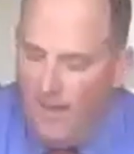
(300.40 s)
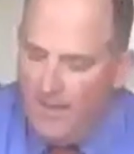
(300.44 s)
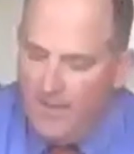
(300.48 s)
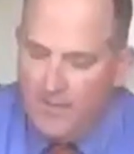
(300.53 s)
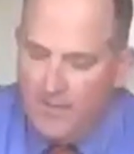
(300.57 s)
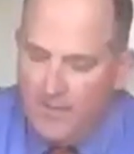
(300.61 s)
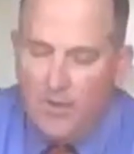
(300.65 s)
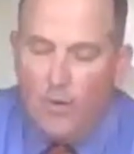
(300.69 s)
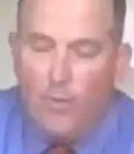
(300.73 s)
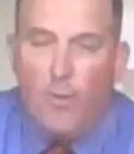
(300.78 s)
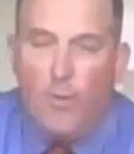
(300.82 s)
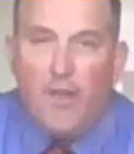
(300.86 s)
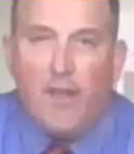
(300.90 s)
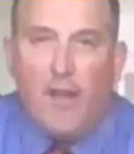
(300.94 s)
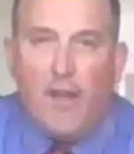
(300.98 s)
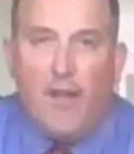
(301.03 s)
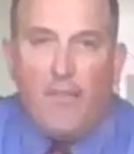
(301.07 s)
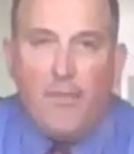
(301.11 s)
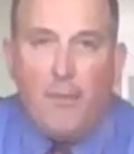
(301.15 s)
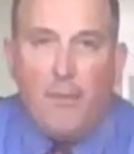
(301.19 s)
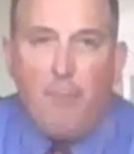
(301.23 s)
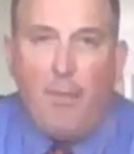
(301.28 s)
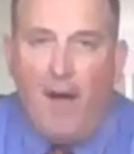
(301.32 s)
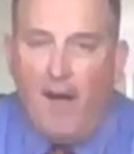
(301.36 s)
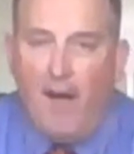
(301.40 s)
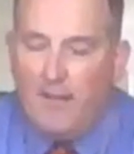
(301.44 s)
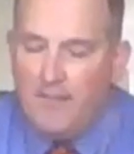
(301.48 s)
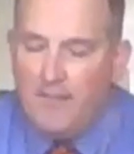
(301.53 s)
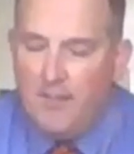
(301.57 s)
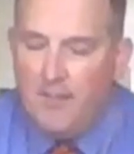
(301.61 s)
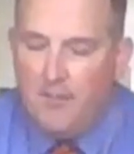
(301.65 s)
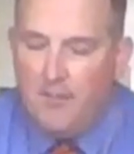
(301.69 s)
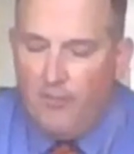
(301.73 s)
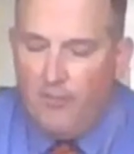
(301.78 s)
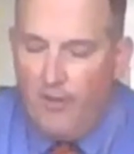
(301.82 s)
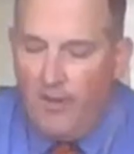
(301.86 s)
So we got the
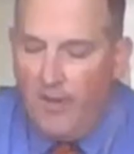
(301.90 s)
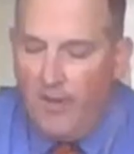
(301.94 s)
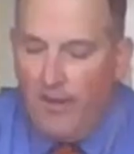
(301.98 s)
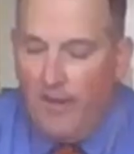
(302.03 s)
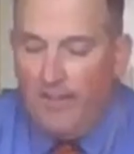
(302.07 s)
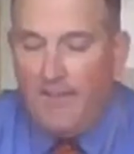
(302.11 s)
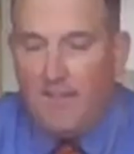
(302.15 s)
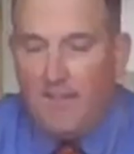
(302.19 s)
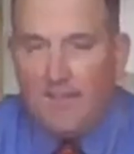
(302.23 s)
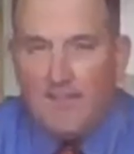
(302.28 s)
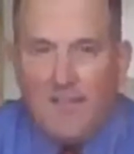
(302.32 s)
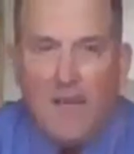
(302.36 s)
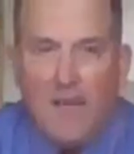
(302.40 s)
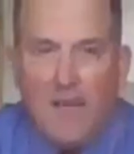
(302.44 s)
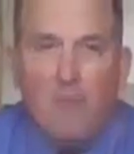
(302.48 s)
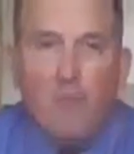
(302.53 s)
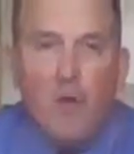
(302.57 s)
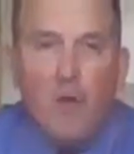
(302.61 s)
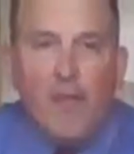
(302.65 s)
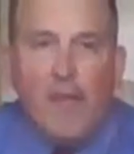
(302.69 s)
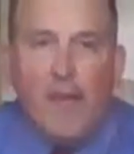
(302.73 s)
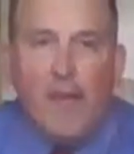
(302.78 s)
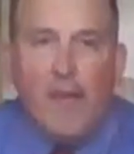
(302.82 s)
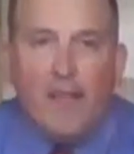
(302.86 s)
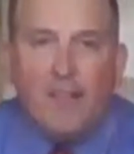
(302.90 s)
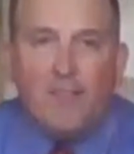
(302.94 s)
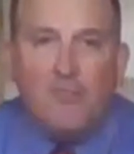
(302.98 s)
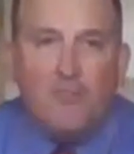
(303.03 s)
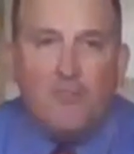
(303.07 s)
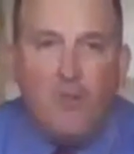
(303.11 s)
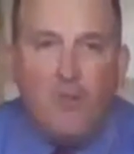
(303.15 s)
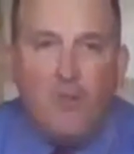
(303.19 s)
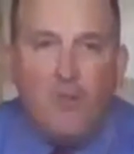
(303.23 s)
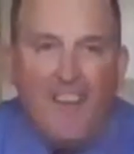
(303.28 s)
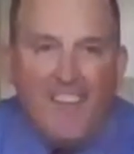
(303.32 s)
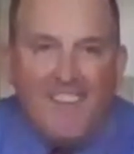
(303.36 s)
positive reading. This time we guessed
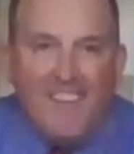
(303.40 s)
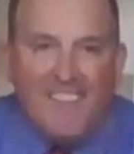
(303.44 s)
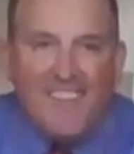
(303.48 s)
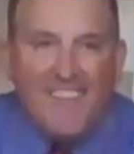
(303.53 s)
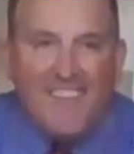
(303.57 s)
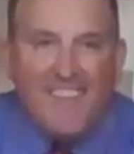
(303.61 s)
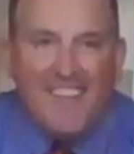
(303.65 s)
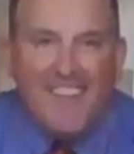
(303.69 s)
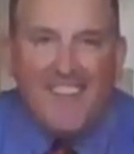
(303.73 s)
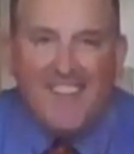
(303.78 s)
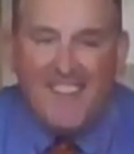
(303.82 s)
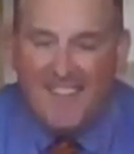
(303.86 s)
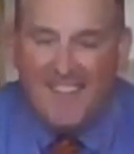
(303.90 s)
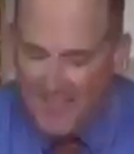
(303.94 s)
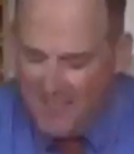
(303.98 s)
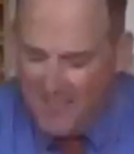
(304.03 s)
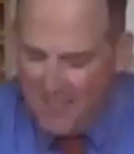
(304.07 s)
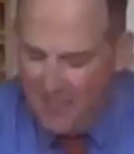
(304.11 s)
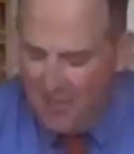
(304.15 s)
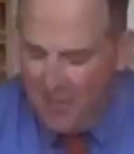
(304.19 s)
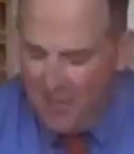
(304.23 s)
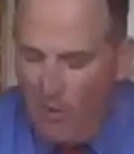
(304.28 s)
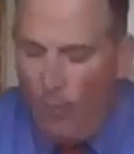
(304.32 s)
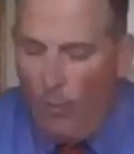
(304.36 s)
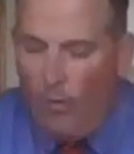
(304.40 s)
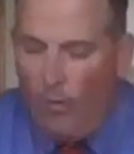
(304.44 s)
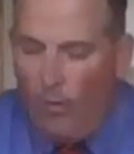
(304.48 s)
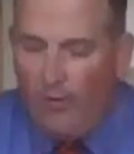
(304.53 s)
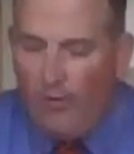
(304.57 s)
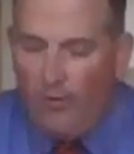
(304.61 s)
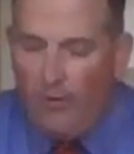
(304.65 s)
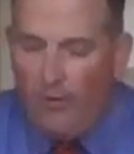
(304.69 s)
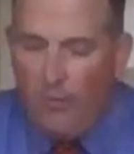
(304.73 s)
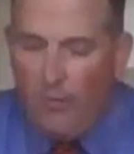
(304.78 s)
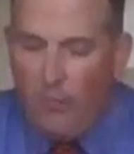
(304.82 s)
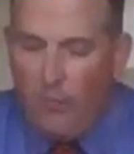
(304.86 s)
right as to
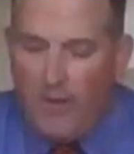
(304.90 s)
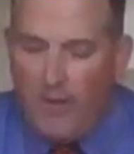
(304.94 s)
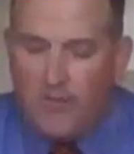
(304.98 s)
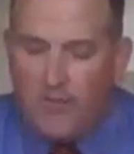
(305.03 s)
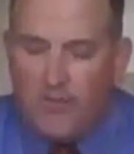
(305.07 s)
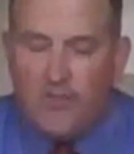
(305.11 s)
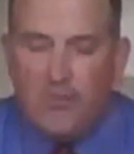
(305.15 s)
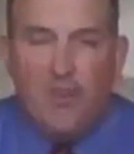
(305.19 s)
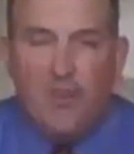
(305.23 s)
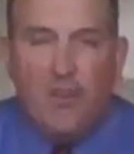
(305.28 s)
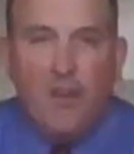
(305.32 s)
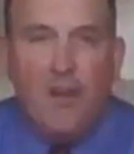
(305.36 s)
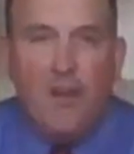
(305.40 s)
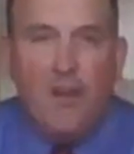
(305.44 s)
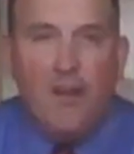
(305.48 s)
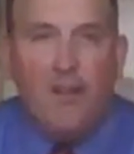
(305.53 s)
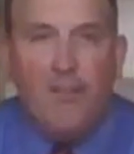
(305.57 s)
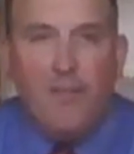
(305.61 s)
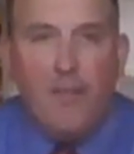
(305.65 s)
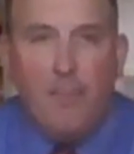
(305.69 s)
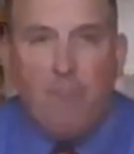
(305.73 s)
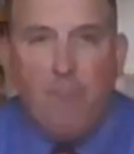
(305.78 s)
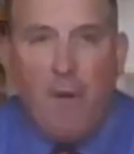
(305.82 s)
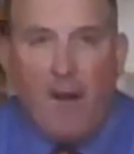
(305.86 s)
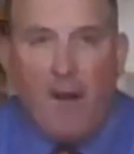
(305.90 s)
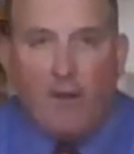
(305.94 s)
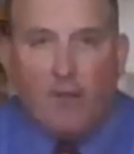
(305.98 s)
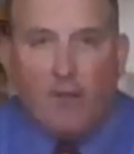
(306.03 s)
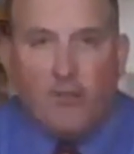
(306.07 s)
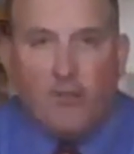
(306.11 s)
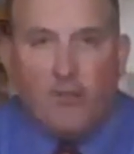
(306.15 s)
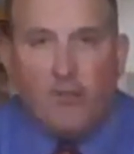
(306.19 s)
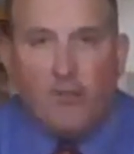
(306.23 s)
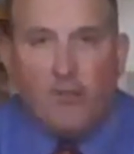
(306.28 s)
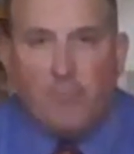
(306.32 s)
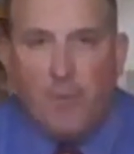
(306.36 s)
order in which the metal
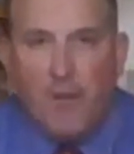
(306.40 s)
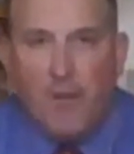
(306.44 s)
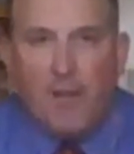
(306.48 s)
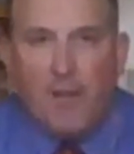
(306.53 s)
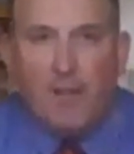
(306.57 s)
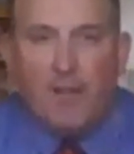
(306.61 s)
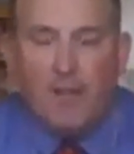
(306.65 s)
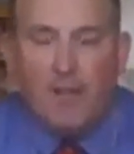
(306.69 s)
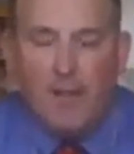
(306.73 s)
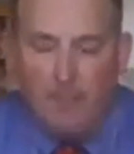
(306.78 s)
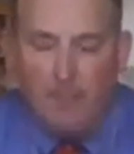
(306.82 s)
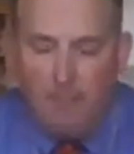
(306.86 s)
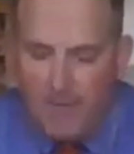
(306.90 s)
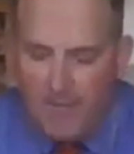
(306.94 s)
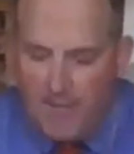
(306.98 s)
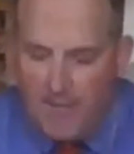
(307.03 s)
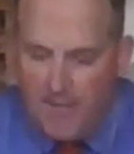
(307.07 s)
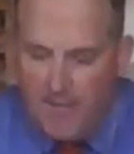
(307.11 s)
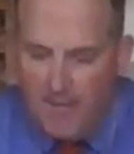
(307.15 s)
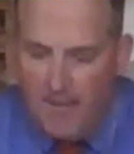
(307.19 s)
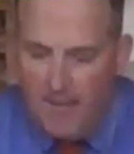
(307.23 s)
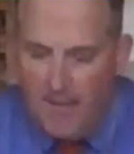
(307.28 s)
should be clipped.